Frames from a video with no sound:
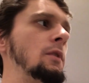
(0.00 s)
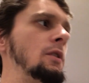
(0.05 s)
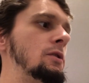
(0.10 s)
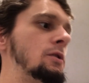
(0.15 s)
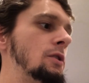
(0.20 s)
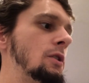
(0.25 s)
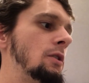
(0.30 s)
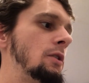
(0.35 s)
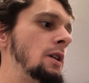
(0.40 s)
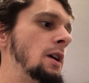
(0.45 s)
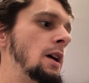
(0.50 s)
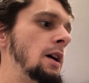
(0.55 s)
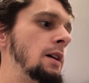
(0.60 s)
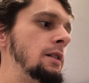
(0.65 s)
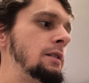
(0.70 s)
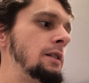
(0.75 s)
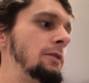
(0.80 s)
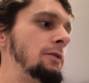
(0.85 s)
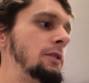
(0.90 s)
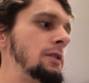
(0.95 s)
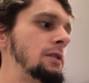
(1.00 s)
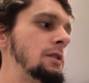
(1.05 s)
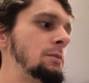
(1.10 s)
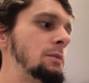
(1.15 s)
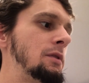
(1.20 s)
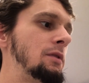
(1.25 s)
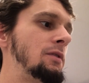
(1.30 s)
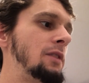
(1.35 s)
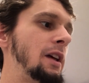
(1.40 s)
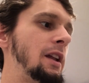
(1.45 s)
So definitely
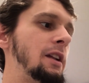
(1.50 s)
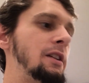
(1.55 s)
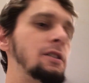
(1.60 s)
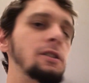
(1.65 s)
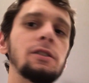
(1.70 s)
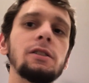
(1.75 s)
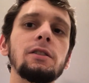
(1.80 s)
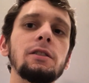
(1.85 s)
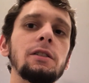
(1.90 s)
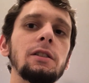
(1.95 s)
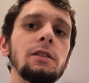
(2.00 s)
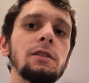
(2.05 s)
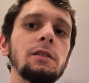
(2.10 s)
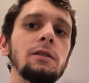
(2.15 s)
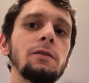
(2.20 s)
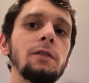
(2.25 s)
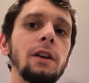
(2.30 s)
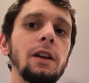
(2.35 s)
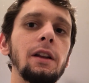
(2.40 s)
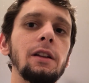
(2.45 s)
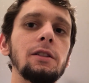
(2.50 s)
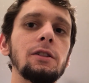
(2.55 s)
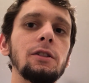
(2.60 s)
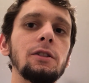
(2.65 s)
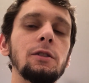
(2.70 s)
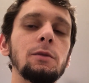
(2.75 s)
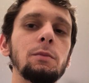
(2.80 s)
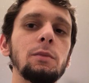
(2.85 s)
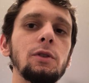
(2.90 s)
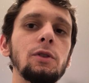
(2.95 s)
some advantages and
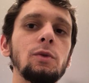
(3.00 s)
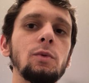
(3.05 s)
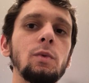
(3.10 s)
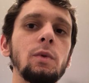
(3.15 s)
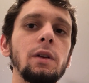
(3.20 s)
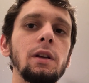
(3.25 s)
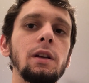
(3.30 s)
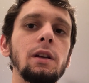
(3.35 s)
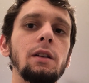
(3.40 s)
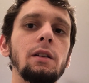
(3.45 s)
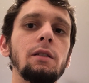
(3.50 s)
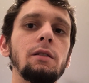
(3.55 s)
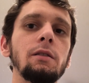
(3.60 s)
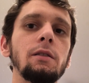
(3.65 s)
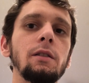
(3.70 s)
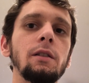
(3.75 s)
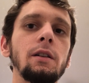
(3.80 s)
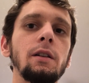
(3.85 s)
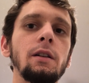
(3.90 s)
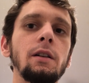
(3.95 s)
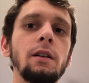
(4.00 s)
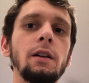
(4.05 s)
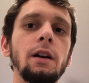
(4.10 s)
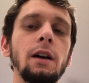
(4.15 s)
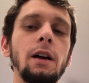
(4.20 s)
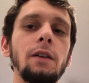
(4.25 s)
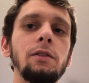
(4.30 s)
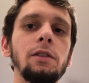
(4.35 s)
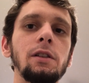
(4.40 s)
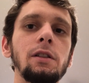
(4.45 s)
disadvantages between
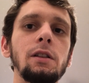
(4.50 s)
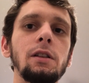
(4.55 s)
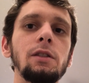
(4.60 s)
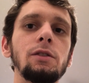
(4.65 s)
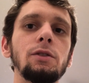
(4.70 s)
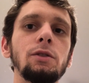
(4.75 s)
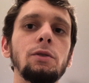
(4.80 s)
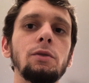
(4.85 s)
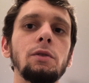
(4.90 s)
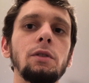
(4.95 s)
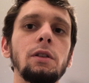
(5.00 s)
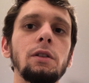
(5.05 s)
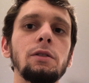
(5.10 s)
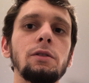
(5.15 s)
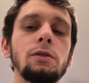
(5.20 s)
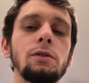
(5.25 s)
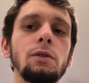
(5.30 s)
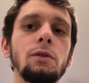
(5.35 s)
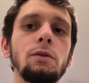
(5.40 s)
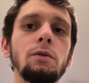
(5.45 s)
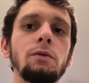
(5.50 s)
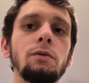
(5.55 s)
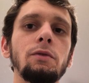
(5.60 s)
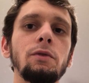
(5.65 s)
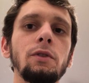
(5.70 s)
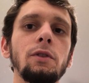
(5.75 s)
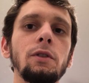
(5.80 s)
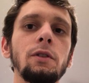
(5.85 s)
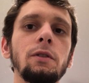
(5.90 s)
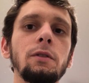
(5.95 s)
having these units
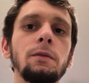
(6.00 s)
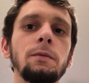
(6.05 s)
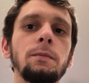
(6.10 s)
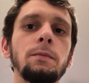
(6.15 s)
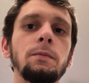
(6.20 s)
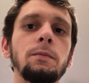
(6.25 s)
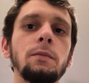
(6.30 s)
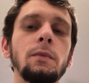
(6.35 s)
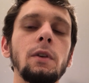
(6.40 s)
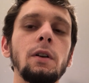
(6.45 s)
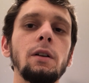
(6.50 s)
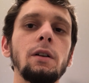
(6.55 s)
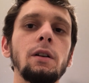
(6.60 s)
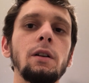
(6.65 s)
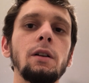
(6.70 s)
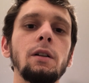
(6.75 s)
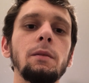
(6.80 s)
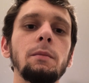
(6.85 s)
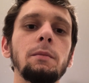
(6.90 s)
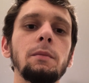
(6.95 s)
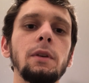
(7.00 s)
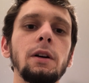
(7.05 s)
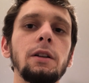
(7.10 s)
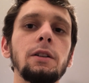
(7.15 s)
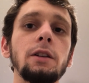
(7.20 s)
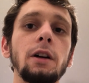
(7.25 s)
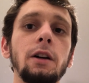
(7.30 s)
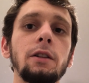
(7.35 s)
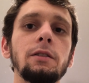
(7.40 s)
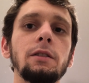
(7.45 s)
over a
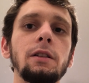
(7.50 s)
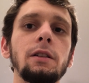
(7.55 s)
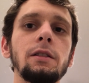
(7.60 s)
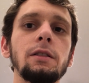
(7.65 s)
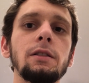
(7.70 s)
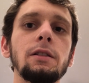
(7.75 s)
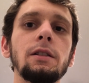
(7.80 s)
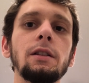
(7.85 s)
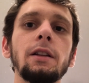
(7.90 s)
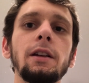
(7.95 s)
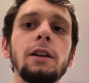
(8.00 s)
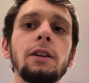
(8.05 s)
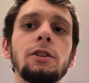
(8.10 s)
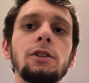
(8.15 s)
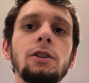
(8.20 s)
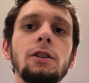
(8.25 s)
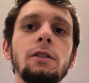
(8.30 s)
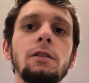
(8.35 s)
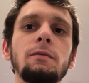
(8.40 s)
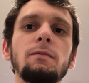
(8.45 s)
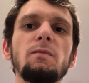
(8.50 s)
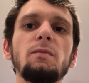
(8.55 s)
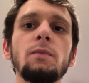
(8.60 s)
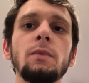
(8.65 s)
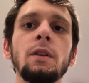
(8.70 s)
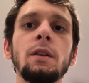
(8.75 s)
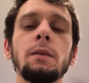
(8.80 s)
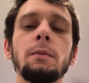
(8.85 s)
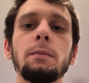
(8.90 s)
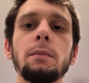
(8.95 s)
ducted installation.
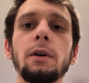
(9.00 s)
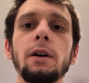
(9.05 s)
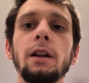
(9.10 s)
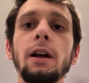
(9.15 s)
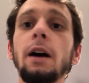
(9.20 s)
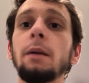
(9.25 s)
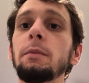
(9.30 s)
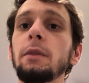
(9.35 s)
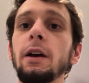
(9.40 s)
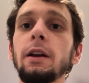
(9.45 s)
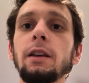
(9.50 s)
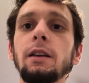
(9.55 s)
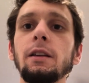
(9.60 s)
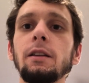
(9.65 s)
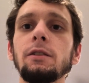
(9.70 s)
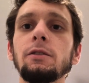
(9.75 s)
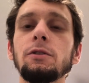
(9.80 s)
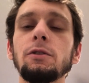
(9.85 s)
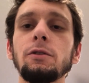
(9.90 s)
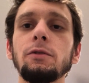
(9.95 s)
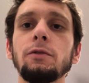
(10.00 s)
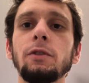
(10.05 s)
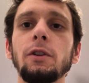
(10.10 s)
But I'm liking it so